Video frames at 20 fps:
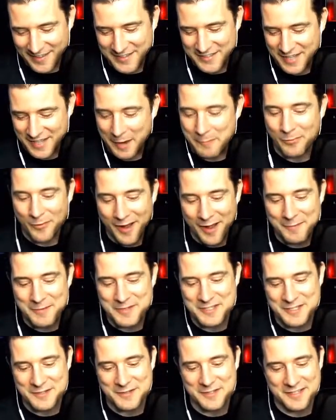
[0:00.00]
I
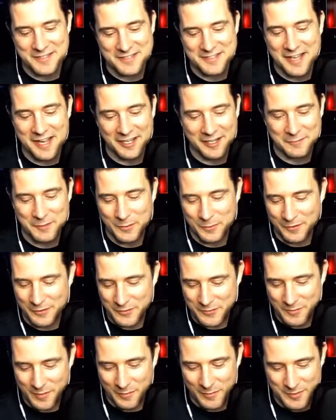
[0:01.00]
promise you this is not going to be one of
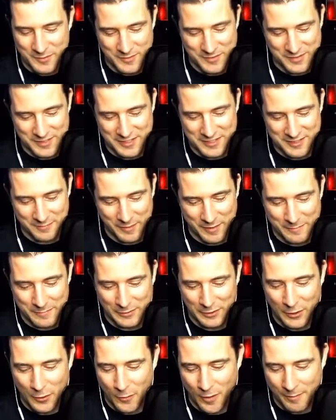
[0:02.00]
those moments where you see somebody
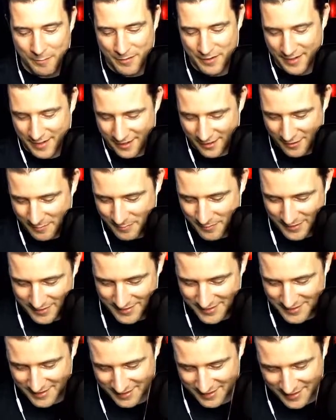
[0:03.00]
blow up on air,
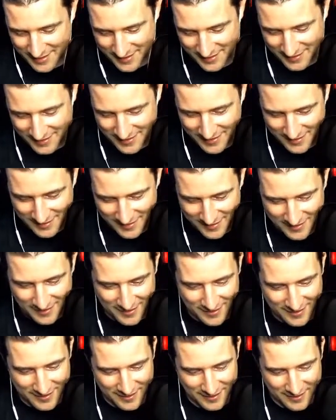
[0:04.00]
but
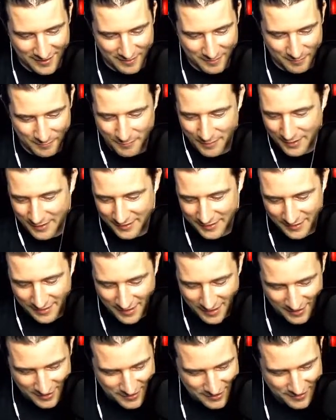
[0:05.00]
my
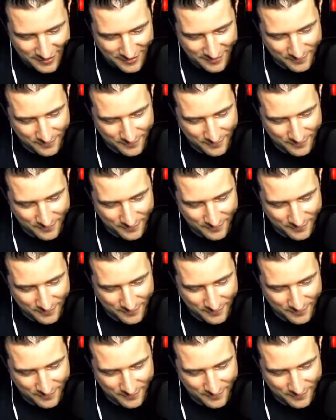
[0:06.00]
gosh.